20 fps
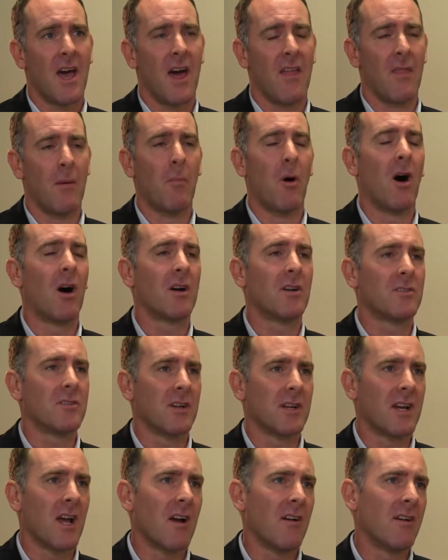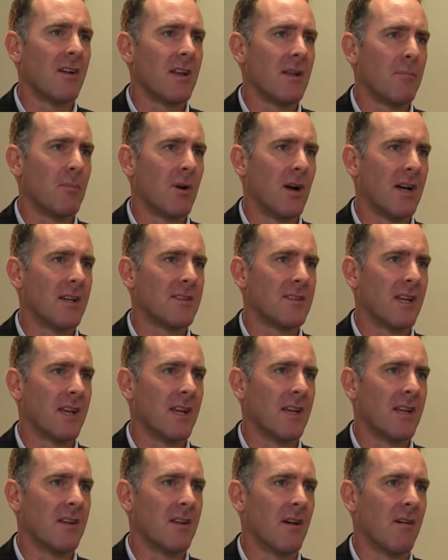and the markets are currently
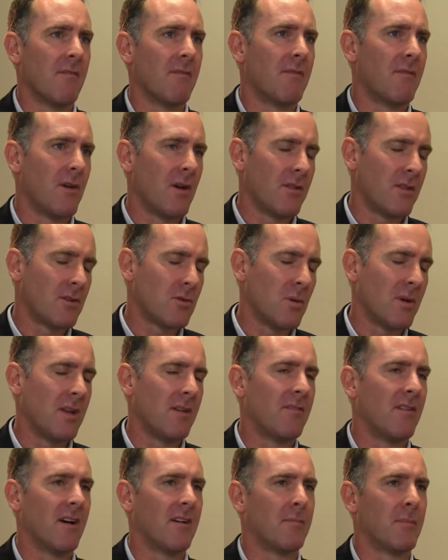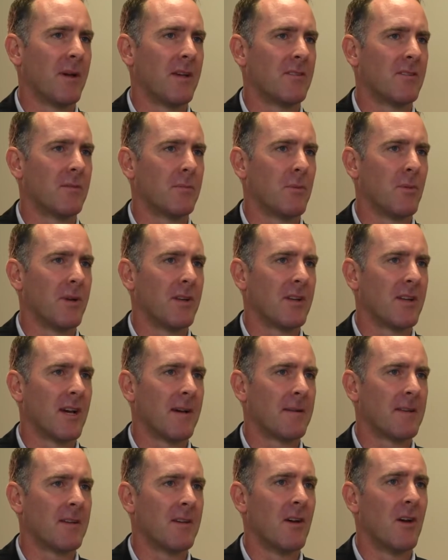pricing in a further 25 basis point
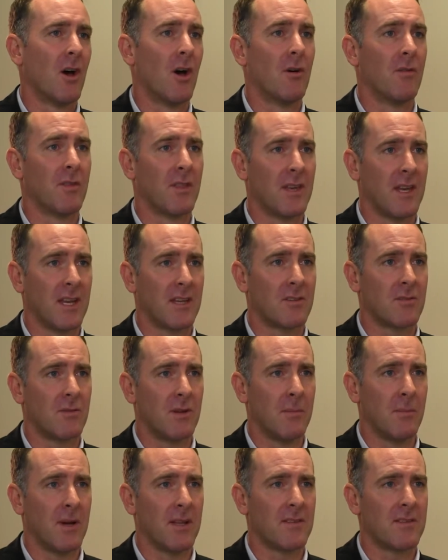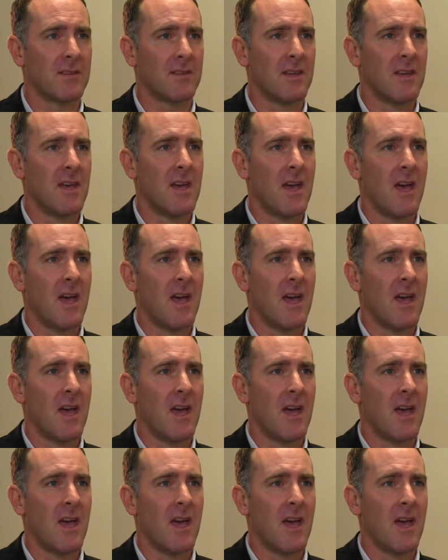cut over the next 3 months,